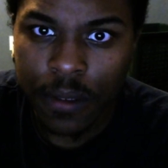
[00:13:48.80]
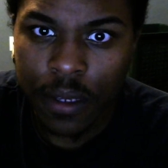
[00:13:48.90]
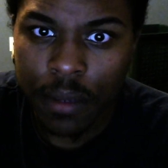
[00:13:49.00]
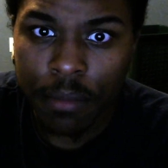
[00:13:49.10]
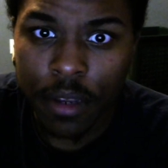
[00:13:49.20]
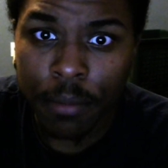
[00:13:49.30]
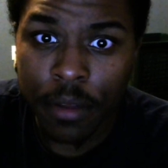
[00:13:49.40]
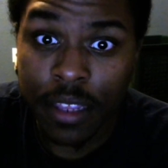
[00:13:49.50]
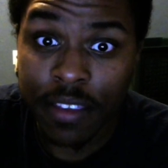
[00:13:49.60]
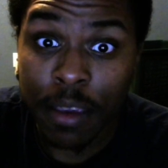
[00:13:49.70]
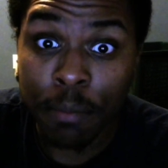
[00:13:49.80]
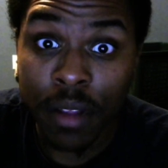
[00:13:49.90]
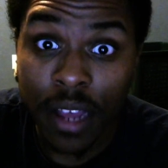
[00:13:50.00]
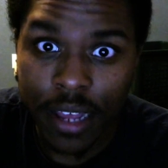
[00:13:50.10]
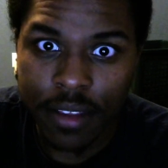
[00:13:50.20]
minimalistic
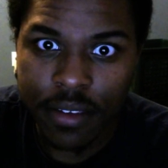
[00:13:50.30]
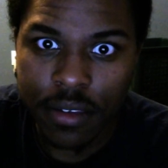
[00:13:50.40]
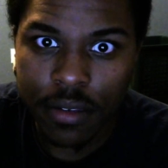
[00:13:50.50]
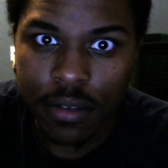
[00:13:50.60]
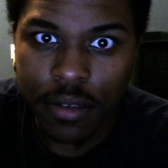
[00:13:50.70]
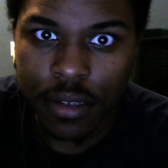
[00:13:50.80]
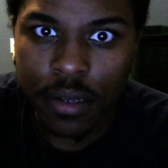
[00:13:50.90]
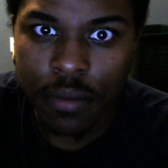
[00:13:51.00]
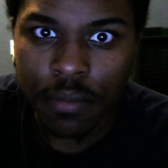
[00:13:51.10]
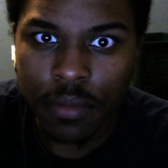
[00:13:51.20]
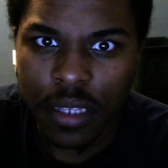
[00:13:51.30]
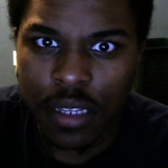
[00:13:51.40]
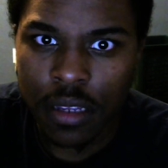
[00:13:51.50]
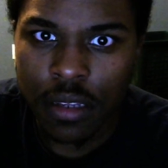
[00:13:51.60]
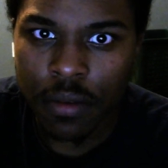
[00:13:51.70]
plots. You know,
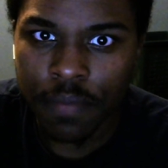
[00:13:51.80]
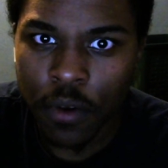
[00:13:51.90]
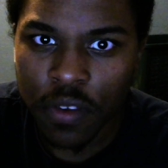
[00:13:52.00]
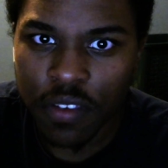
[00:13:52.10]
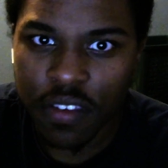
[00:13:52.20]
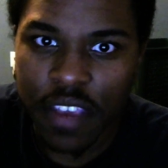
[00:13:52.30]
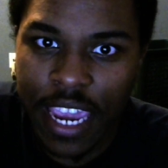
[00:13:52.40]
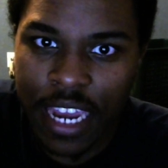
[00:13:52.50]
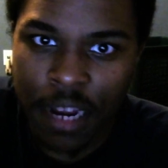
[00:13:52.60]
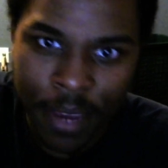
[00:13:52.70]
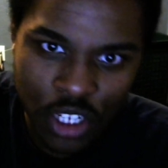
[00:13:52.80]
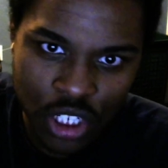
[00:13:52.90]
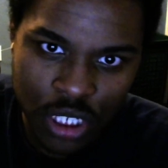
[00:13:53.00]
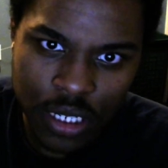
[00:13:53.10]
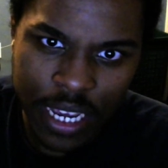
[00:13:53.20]
the focus is
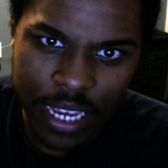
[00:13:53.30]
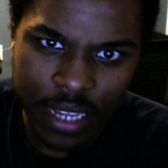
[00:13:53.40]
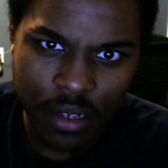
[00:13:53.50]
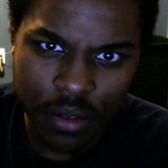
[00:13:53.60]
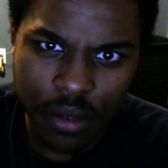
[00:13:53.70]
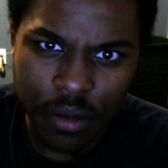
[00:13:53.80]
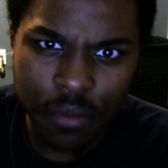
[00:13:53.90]
animation, and you know,